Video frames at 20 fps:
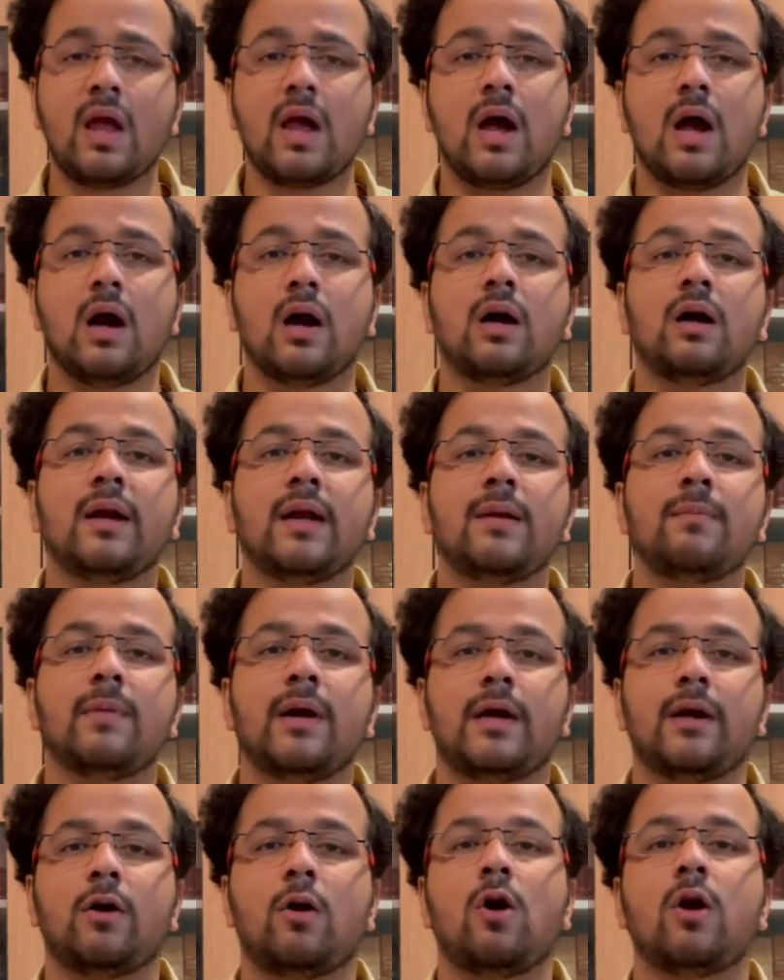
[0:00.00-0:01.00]

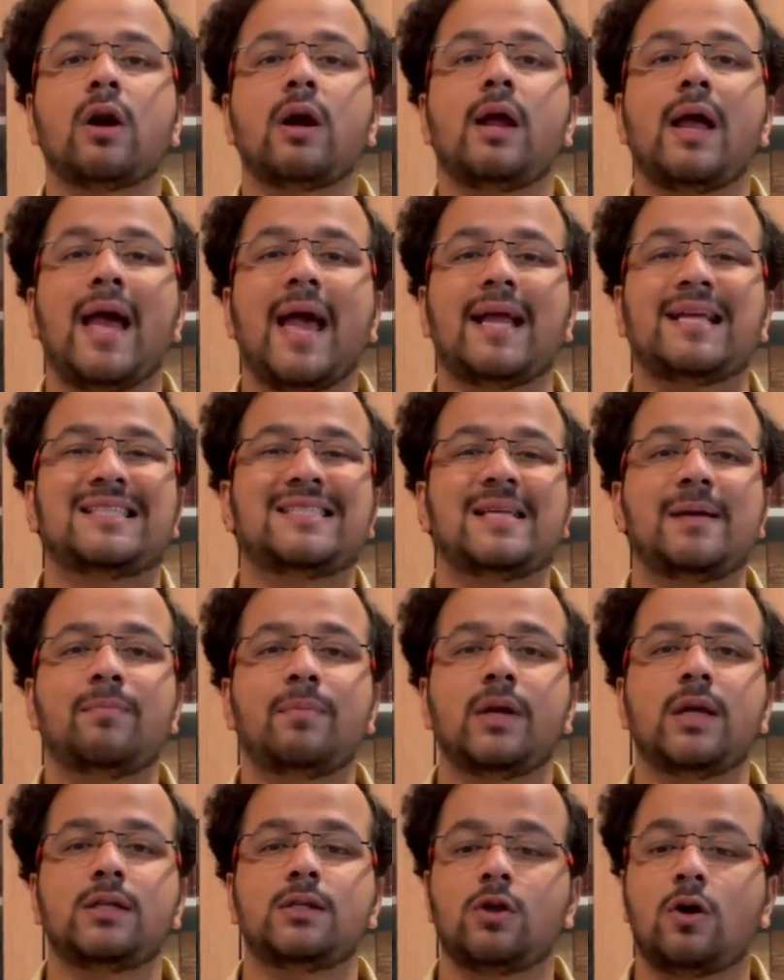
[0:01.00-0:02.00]
agreement or
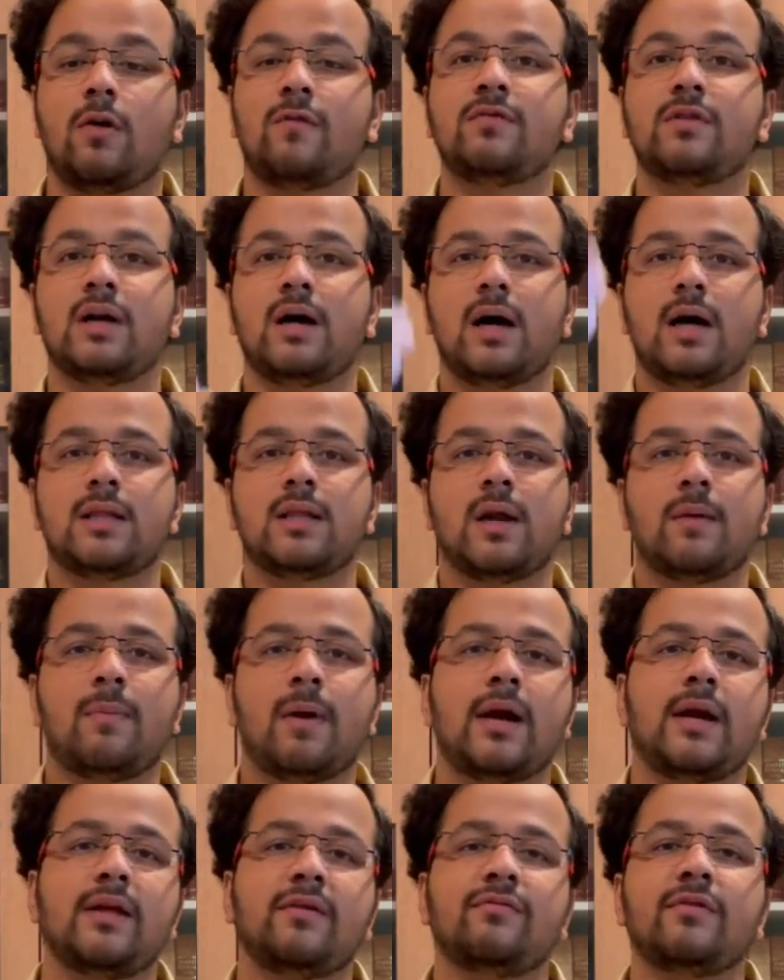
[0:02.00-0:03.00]
acceptance of the other
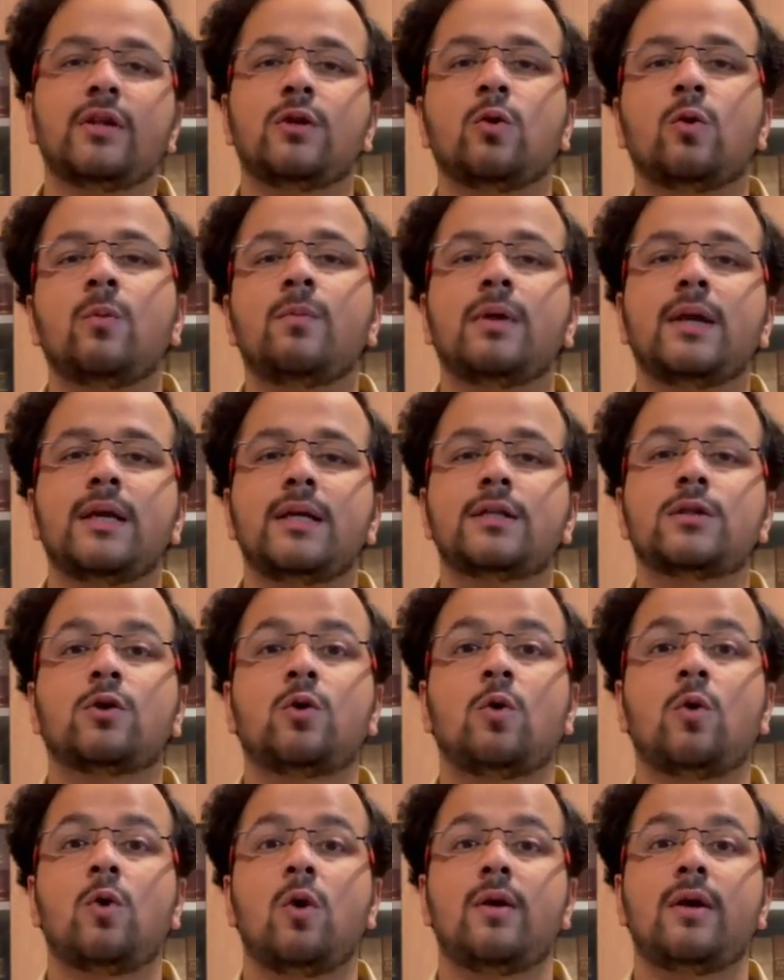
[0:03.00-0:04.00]
party with whom he is
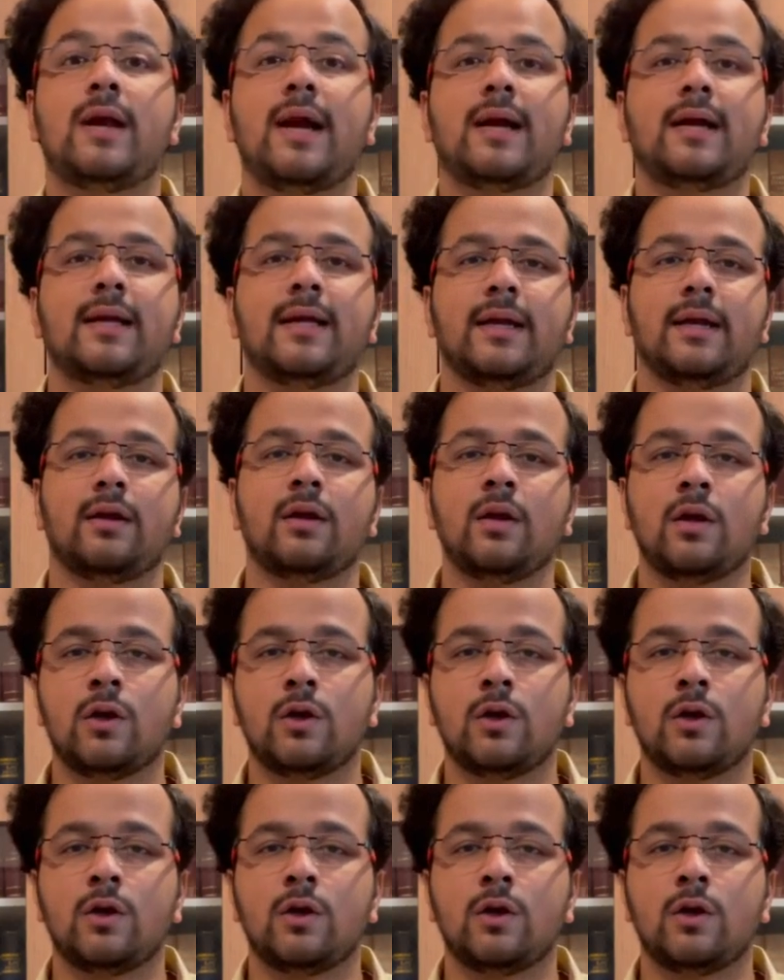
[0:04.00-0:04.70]
contracting.